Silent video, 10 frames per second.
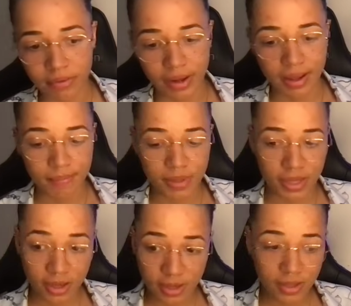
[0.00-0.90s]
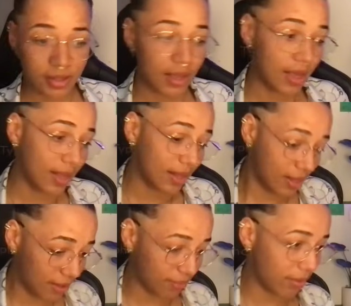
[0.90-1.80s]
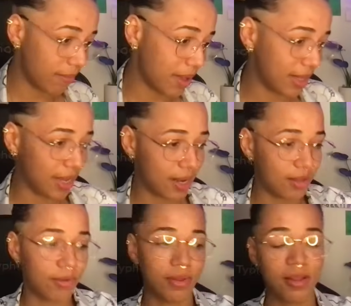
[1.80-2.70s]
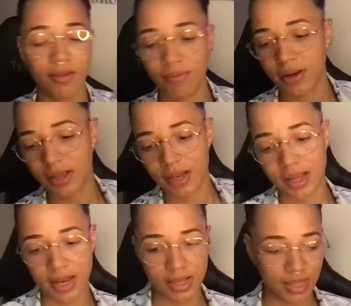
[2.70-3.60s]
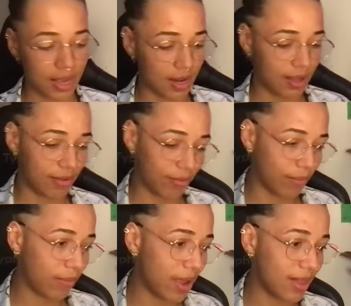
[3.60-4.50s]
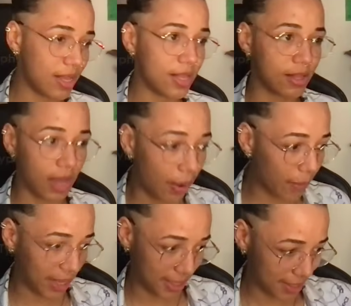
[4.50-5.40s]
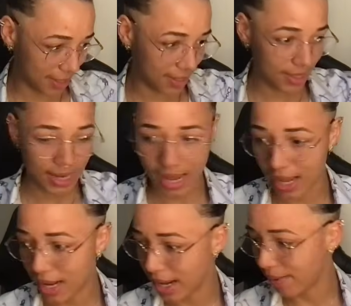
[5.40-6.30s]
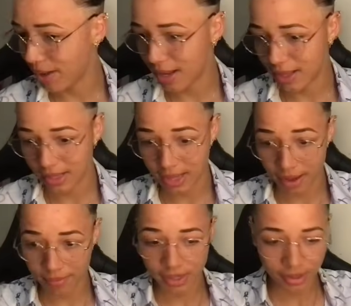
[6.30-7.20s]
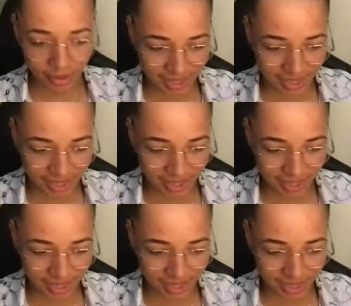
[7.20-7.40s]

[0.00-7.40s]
Right? Because this is what we're about to get into, and this is where it's going to get exciting, is where this is going. You know, like where this is going.